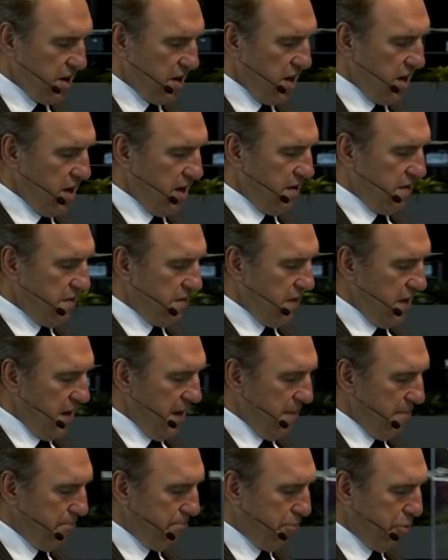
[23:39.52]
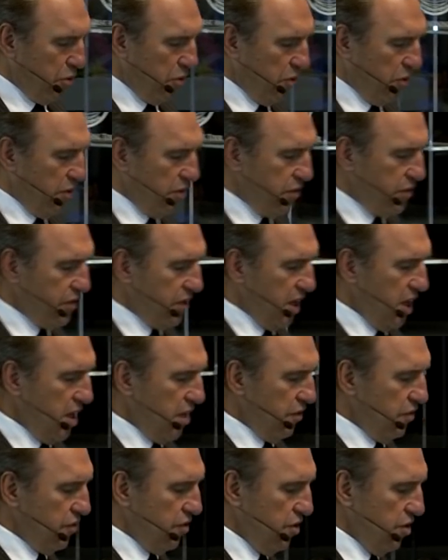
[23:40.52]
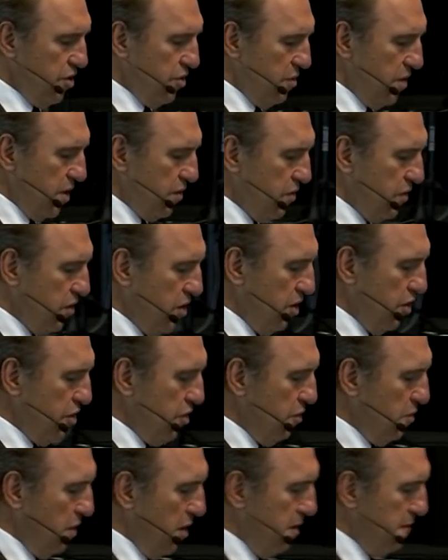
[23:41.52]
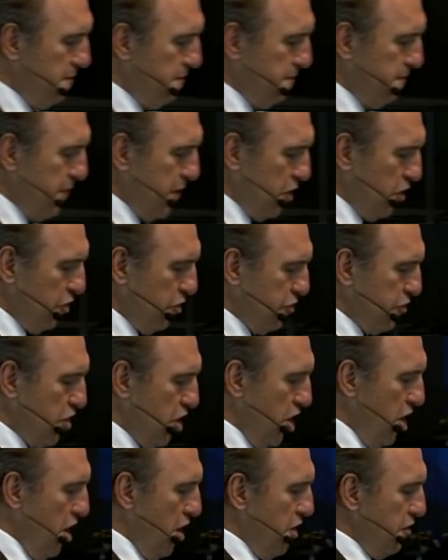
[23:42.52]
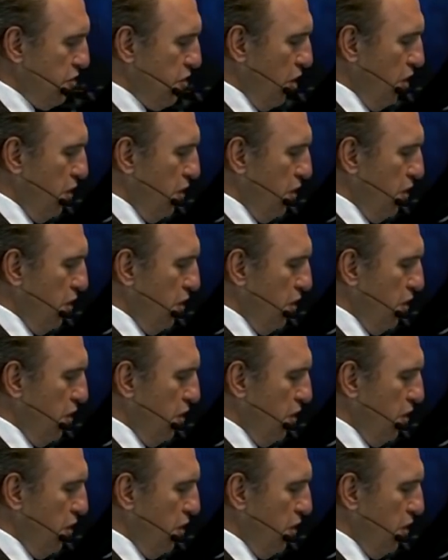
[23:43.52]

love pours into you until you are filled to